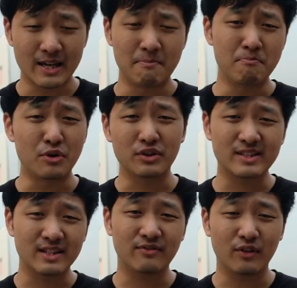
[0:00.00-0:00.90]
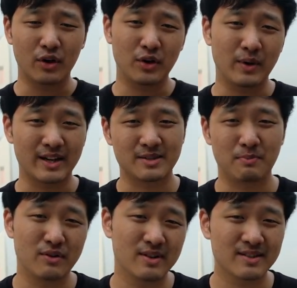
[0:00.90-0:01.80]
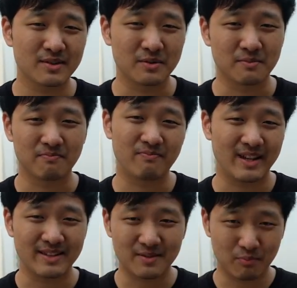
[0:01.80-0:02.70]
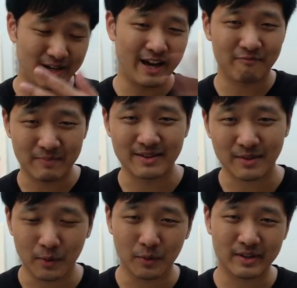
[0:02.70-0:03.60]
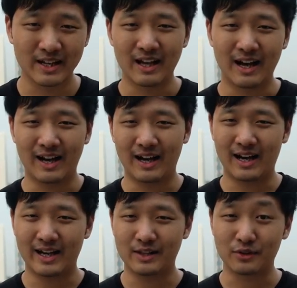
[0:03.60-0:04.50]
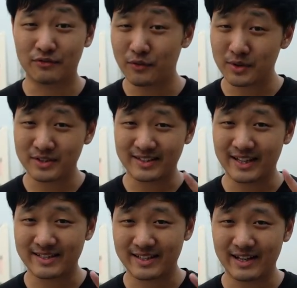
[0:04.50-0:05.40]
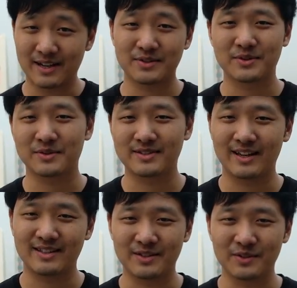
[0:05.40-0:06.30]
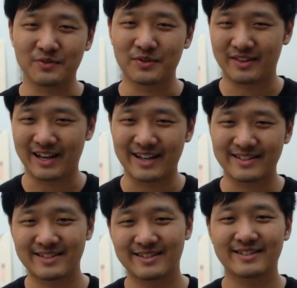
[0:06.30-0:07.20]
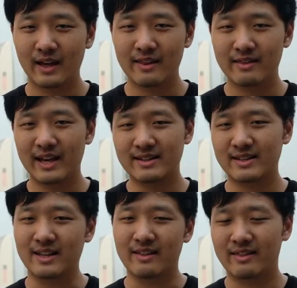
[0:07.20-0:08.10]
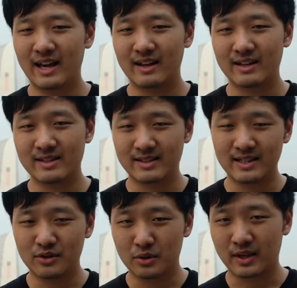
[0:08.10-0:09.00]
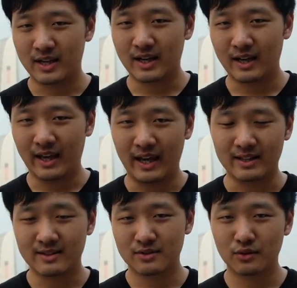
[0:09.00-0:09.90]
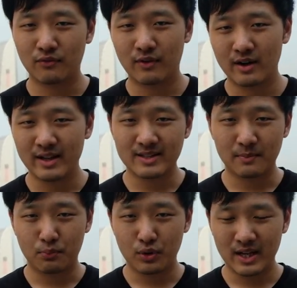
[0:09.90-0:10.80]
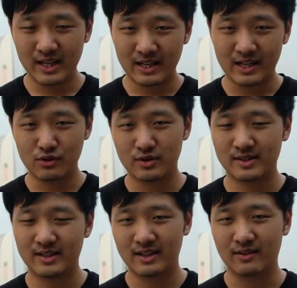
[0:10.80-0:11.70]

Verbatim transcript: immersive audio experience, or that's what I've been told. I look forward to test that out, so stay tuned for that. And that's it, that is the Nokia 8. So far, it's a pretty interesting